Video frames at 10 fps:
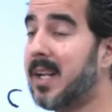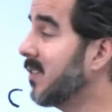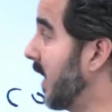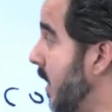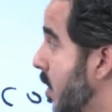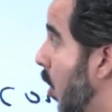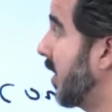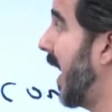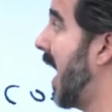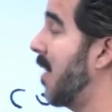because they
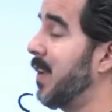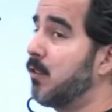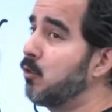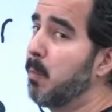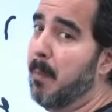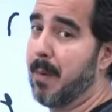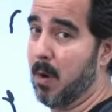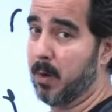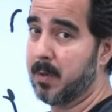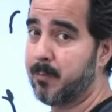know that I have a
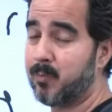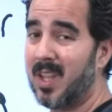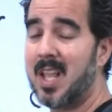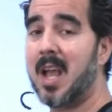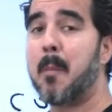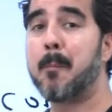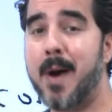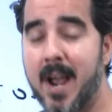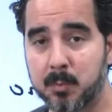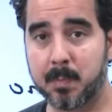superpower.
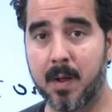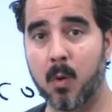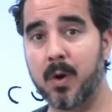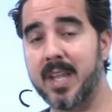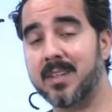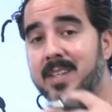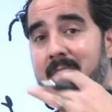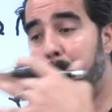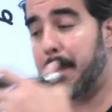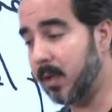Yep. My superpower is
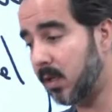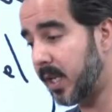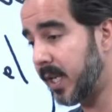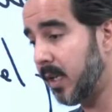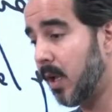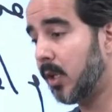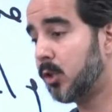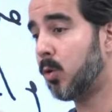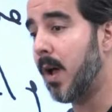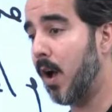the ability
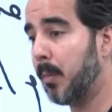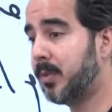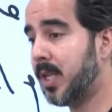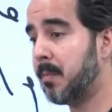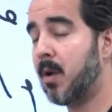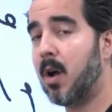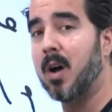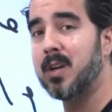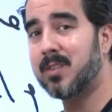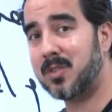to help them
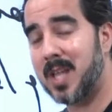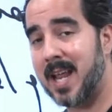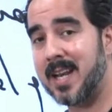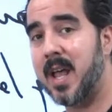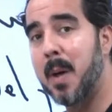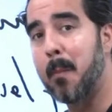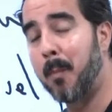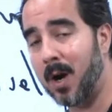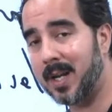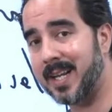understand
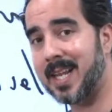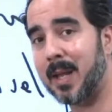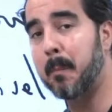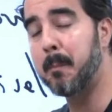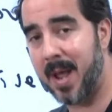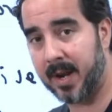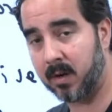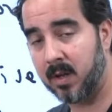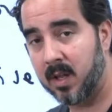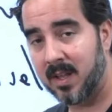marketing
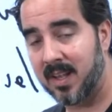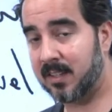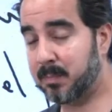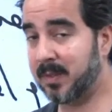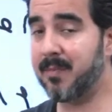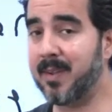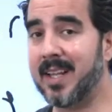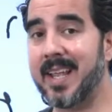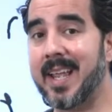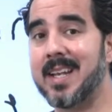better,
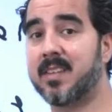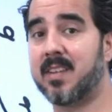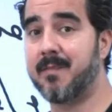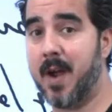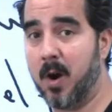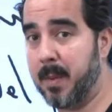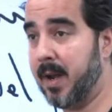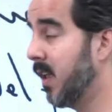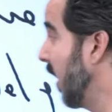specifically in this environment.